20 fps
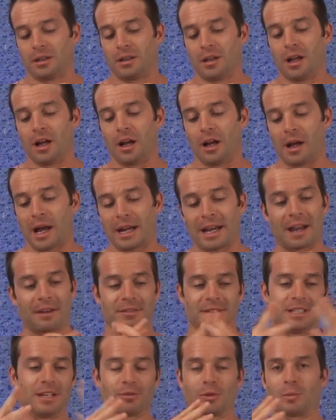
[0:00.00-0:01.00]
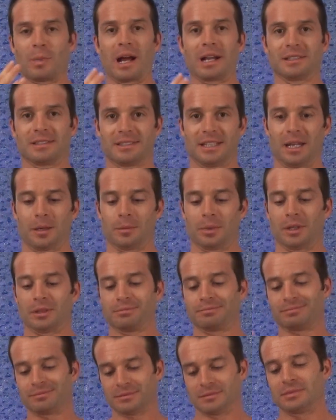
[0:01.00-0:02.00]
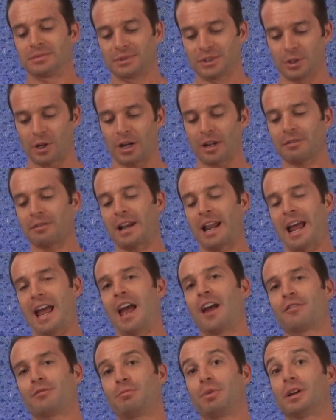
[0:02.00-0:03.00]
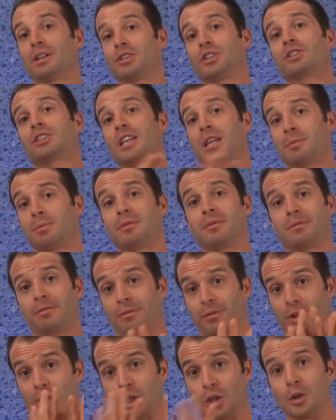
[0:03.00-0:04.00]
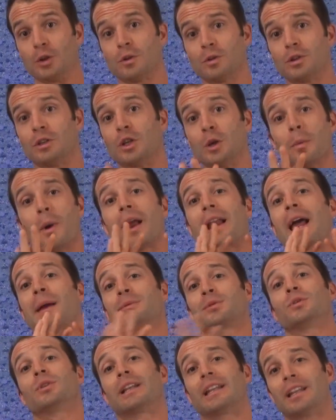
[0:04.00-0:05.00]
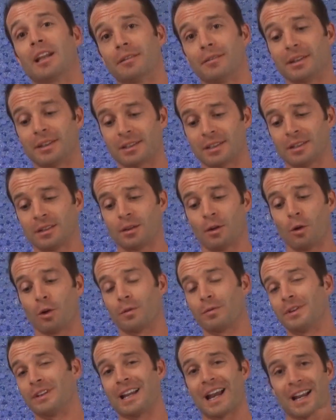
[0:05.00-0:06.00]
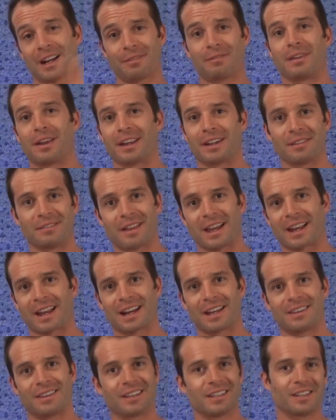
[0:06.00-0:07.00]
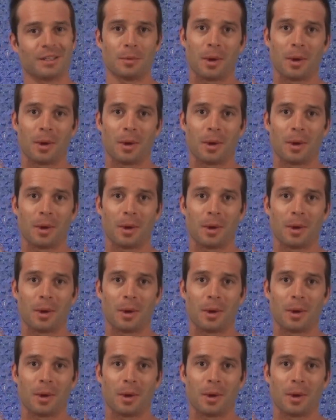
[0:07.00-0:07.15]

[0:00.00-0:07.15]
I'd have a different mindset, but so I'll give it a half. But just for you might absolutely love it, or if you're not a fan of that kind of thing, you